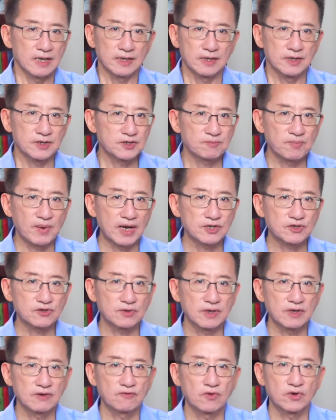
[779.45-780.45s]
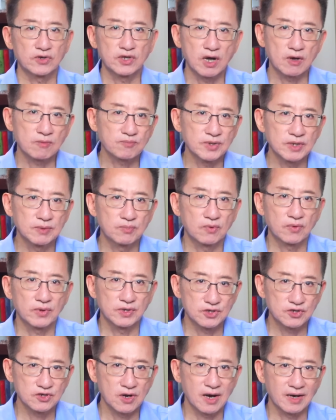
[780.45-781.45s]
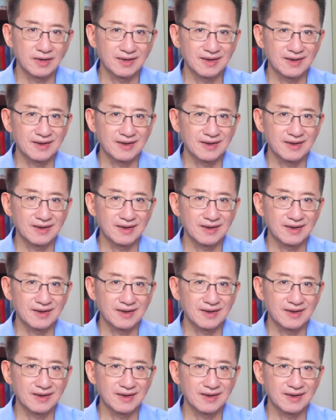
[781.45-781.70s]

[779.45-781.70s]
especially for young people in China.